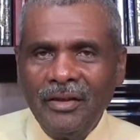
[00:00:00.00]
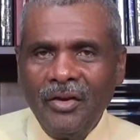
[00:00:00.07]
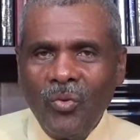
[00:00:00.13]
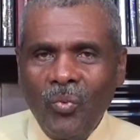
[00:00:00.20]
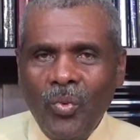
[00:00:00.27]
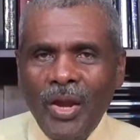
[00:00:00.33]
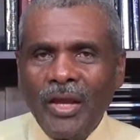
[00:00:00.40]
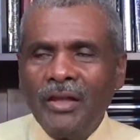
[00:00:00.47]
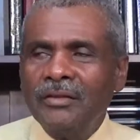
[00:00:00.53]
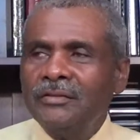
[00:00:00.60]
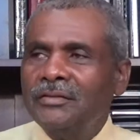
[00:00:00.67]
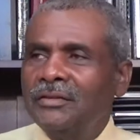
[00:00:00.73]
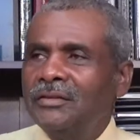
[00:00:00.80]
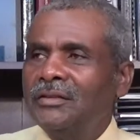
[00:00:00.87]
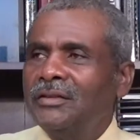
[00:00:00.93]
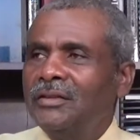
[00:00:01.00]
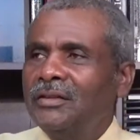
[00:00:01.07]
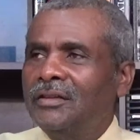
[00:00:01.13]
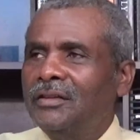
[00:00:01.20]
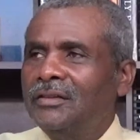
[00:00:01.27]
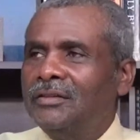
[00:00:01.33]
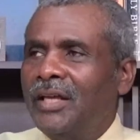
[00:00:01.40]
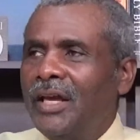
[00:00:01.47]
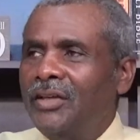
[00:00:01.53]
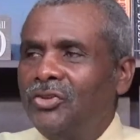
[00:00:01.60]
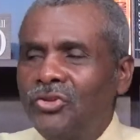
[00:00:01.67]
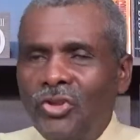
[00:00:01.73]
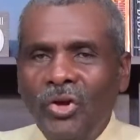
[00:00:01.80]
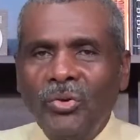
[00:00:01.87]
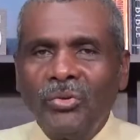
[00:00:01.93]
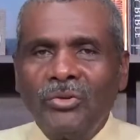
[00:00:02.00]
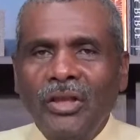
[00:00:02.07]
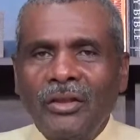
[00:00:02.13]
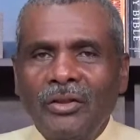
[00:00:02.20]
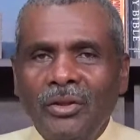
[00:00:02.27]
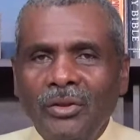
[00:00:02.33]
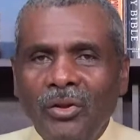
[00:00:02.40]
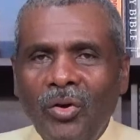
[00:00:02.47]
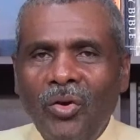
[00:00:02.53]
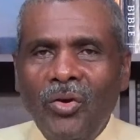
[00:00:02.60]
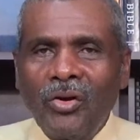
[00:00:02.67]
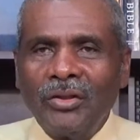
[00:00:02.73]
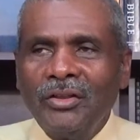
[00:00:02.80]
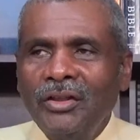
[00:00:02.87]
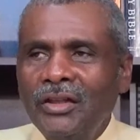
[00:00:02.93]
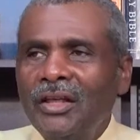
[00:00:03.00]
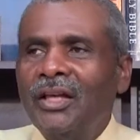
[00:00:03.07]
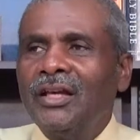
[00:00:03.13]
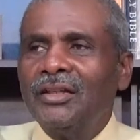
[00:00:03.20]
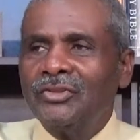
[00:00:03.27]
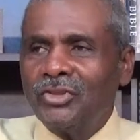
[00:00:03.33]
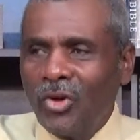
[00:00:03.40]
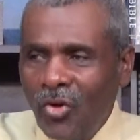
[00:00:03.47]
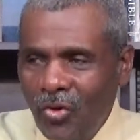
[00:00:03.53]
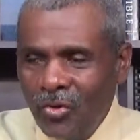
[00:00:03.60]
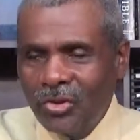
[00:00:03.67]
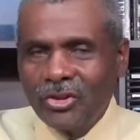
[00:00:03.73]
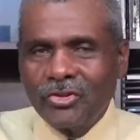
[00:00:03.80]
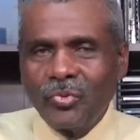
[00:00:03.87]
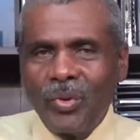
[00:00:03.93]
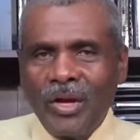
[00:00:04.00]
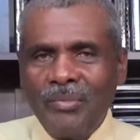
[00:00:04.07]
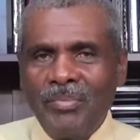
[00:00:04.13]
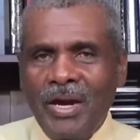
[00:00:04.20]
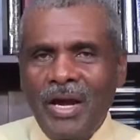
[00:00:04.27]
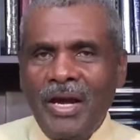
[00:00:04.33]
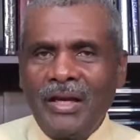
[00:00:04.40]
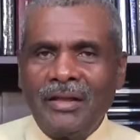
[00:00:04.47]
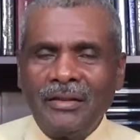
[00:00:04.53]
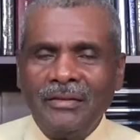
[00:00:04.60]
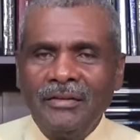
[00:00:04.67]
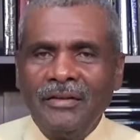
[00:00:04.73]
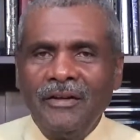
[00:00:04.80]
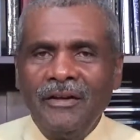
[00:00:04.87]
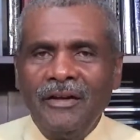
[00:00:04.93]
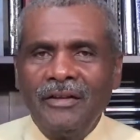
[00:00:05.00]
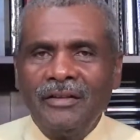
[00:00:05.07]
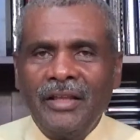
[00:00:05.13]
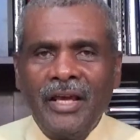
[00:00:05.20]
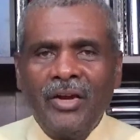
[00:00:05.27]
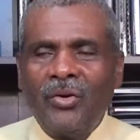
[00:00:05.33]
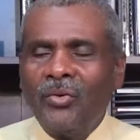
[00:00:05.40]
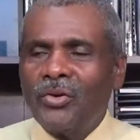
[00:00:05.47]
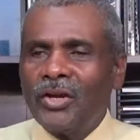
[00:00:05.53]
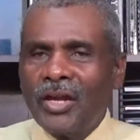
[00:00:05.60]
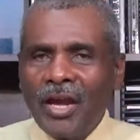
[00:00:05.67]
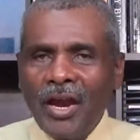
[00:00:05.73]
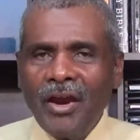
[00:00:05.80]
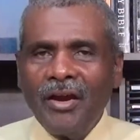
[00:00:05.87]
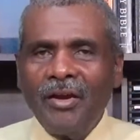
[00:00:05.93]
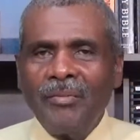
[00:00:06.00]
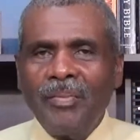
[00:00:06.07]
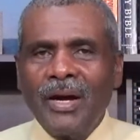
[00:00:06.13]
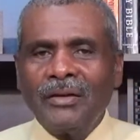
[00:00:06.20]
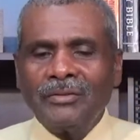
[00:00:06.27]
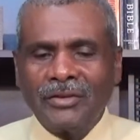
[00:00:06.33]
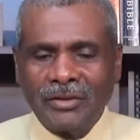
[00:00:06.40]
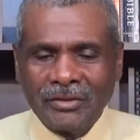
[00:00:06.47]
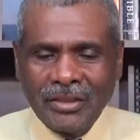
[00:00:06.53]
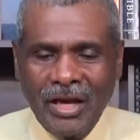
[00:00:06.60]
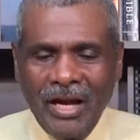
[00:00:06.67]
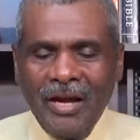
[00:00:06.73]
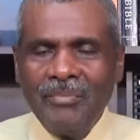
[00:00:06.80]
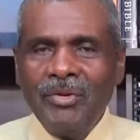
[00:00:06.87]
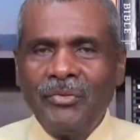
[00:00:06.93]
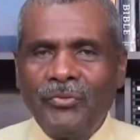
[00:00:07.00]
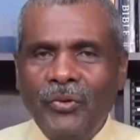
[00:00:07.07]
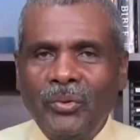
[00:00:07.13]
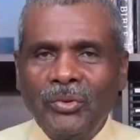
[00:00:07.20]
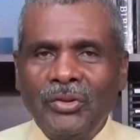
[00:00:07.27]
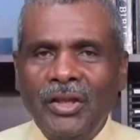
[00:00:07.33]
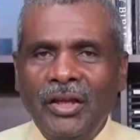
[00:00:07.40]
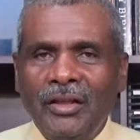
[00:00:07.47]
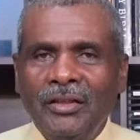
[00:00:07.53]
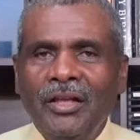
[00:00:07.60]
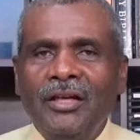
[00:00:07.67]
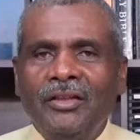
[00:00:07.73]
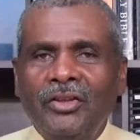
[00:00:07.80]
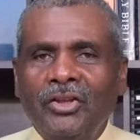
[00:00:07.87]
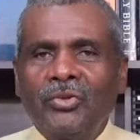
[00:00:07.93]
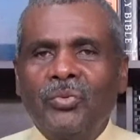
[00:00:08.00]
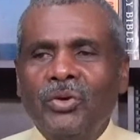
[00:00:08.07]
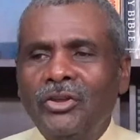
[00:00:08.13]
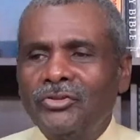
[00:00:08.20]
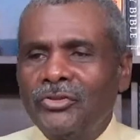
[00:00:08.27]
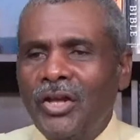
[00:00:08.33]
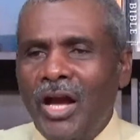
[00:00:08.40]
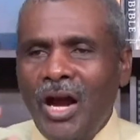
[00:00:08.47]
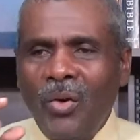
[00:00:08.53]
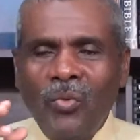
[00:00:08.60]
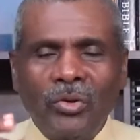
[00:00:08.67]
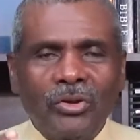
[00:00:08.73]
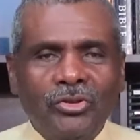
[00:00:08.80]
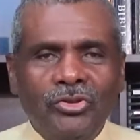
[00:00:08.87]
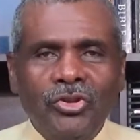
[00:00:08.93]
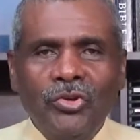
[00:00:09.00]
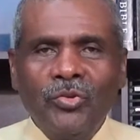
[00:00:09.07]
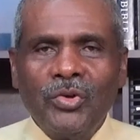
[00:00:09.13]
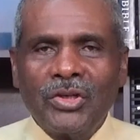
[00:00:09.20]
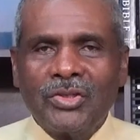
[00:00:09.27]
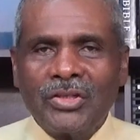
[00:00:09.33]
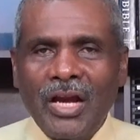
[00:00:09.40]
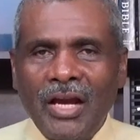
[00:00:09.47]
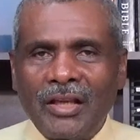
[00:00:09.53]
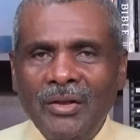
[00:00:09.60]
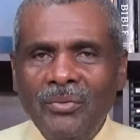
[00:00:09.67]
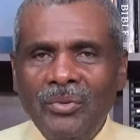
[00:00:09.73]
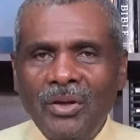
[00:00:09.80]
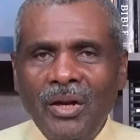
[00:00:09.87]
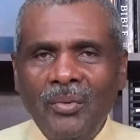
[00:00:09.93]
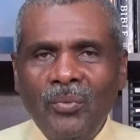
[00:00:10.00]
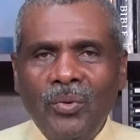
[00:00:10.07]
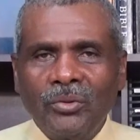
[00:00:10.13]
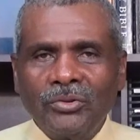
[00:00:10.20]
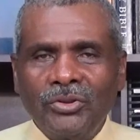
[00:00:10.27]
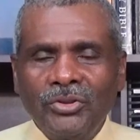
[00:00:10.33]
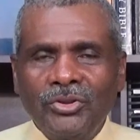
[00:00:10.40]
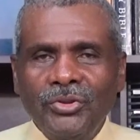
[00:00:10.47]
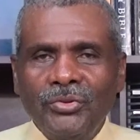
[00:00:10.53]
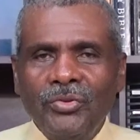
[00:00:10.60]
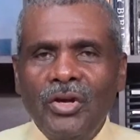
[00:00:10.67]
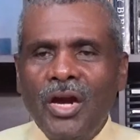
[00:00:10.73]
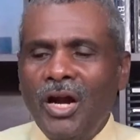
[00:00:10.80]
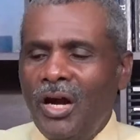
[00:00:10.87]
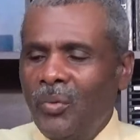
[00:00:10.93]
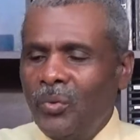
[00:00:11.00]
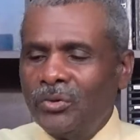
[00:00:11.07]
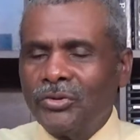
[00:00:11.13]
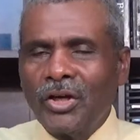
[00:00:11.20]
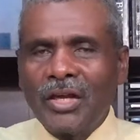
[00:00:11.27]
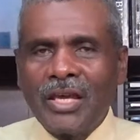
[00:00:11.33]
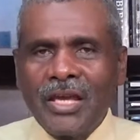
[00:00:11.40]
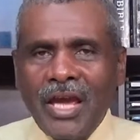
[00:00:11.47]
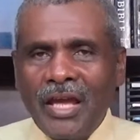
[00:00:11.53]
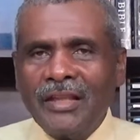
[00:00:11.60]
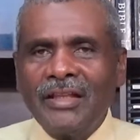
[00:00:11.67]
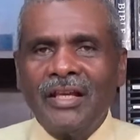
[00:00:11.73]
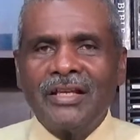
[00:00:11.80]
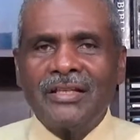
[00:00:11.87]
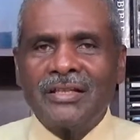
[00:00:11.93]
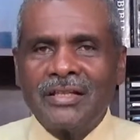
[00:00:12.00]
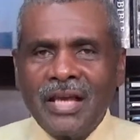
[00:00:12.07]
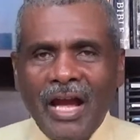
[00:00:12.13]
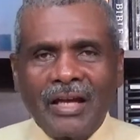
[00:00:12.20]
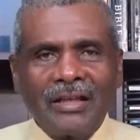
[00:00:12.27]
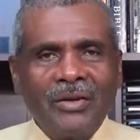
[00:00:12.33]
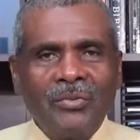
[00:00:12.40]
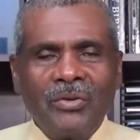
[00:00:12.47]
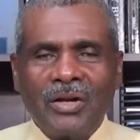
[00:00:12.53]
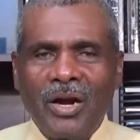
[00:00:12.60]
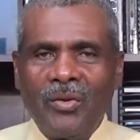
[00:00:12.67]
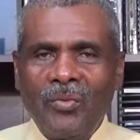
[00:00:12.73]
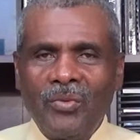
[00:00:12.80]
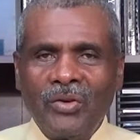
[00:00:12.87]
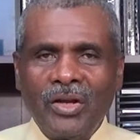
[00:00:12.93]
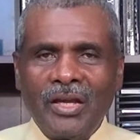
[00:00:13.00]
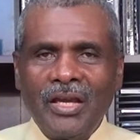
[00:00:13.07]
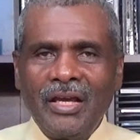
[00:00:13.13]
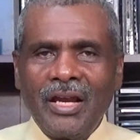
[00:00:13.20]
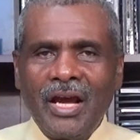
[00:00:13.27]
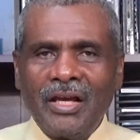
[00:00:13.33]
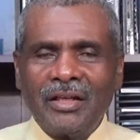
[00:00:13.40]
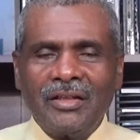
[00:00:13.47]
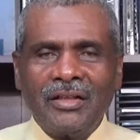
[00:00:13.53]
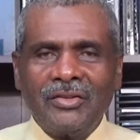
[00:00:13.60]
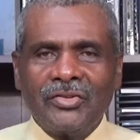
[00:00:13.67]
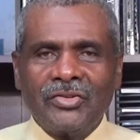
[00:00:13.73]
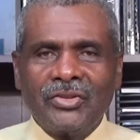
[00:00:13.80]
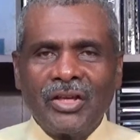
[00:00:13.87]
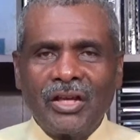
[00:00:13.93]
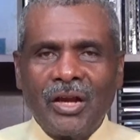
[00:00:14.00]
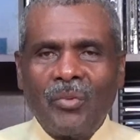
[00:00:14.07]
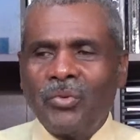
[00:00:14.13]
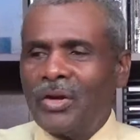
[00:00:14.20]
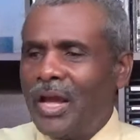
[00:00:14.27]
when they know that the Lord is on his way back. They don't care about the time before then. In other words, I want to do exactly what I want to do. I want to get exactly what I want to get out of this thing. I want